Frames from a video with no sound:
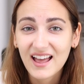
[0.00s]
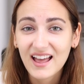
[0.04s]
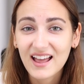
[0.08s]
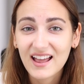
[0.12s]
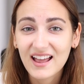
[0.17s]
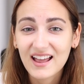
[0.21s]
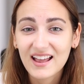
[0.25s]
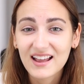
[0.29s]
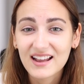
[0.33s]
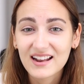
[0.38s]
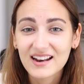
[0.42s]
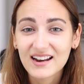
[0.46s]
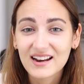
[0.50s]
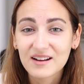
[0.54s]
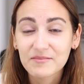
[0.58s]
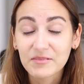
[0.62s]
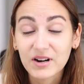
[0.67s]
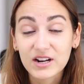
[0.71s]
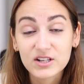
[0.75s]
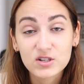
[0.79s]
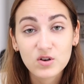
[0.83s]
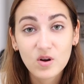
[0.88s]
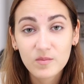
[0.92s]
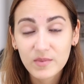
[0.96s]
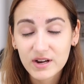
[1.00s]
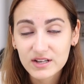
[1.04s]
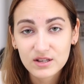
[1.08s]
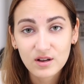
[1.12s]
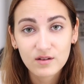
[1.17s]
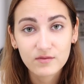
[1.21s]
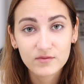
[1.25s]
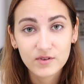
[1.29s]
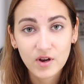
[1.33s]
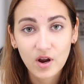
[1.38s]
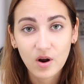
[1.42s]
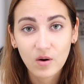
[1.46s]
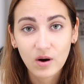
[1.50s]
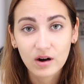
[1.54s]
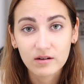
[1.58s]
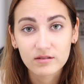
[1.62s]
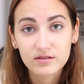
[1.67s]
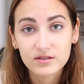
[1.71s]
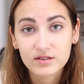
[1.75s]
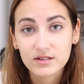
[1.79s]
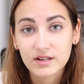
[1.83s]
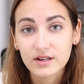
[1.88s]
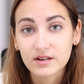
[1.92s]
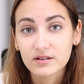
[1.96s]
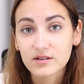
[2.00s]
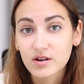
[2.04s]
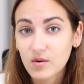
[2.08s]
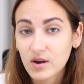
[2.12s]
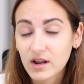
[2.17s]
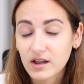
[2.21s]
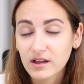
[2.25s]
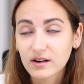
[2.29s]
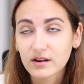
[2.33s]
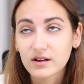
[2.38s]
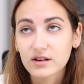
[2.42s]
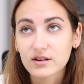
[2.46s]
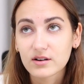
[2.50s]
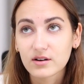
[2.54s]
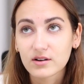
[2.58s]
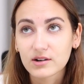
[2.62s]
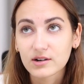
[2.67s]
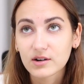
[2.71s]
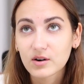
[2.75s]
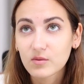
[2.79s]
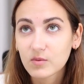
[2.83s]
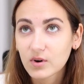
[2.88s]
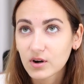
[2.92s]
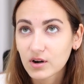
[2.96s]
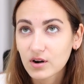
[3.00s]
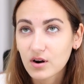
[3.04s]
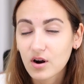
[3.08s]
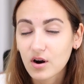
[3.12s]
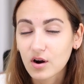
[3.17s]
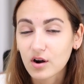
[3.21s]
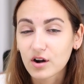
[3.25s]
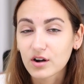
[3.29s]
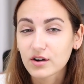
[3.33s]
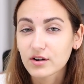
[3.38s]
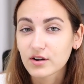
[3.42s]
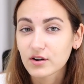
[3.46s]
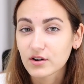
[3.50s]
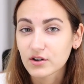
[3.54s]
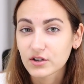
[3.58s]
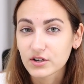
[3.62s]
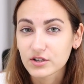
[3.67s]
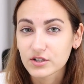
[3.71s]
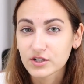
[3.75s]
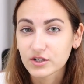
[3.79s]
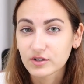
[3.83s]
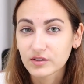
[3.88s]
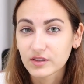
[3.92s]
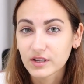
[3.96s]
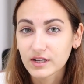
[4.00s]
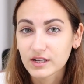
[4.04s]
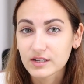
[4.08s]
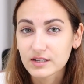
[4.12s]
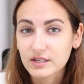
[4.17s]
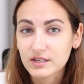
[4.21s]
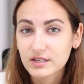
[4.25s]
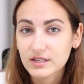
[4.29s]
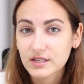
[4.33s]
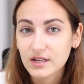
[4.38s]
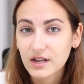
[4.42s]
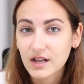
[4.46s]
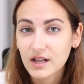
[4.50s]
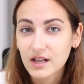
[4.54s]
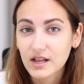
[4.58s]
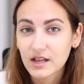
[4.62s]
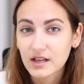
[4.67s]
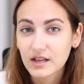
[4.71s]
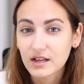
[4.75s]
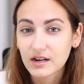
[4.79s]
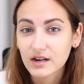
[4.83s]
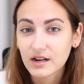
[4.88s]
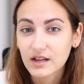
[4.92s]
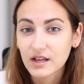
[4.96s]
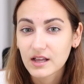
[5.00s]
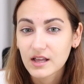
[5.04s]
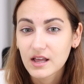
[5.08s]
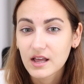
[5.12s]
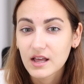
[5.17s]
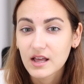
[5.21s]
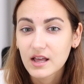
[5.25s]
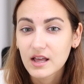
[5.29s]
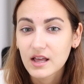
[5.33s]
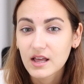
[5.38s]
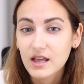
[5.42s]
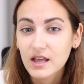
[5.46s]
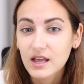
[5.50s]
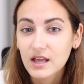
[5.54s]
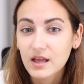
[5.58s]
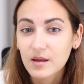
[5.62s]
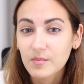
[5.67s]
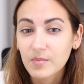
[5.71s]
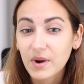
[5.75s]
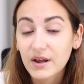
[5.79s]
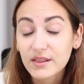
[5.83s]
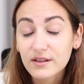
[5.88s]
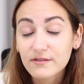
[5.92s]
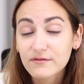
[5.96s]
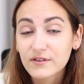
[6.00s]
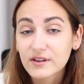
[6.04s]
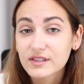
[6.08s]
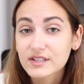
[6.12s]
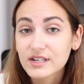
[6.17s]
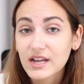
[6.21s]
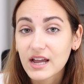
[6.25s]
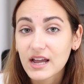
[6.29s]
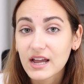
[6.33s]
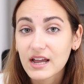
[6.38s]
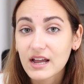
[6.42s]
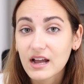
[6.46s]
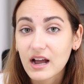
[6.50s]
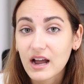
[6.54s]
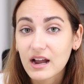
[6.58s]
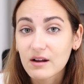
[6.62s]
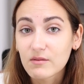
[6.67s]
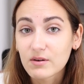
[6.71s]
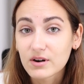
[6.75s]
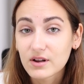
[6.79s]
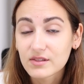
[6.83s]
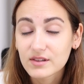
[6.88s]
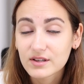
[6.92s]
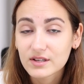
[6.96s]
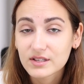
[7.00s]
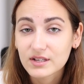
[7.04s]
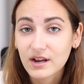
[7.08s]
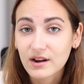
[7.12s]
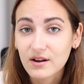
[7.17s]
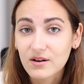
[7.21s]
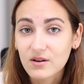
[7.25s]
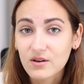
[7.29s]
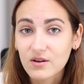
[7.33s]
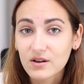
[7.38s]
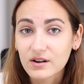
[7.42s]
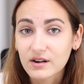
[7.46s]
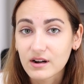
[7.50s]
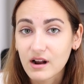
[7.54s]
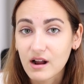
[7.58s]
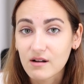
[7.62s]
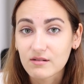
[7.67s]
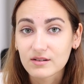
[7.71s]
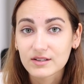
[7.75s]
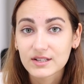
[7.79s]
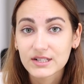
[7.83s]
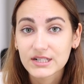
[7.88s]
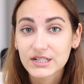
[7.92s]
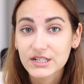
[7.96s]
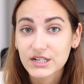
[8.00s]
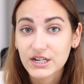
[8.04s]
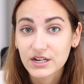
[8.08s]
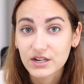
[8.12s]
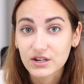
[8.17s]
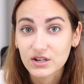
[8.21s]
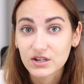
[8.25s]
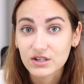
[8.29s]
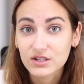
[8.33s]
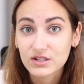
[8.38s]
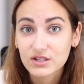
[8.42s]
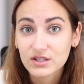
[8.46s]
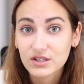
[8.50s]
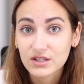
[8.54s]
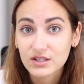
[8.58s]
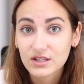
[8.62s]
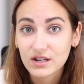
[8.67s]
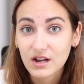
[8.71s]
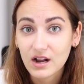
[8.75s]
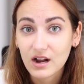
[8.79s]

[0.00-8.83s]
But I told myself no. I was like, no, Hannah, you're gonna work hard, you're gonna do this. And by the 5th day, I went on the scale and I was in tears.